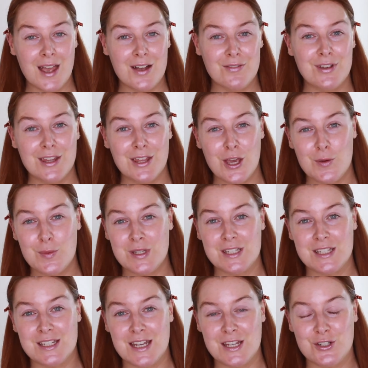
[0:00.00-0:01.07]
I really hope you
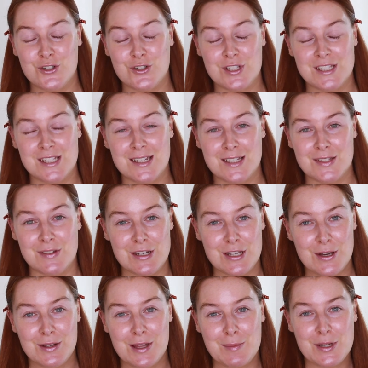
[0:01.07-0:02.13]
did enjoy today's
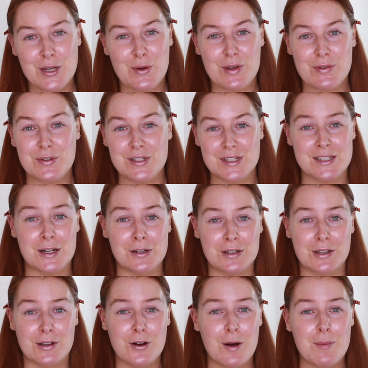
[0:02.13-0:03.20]
video. Let me know if you did down in
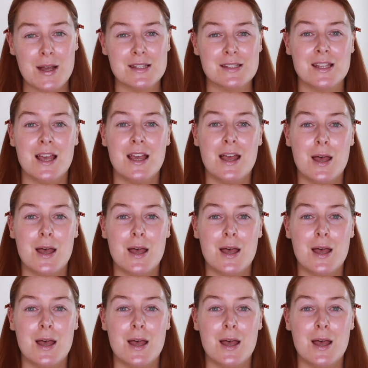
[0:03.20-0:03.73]
the comments.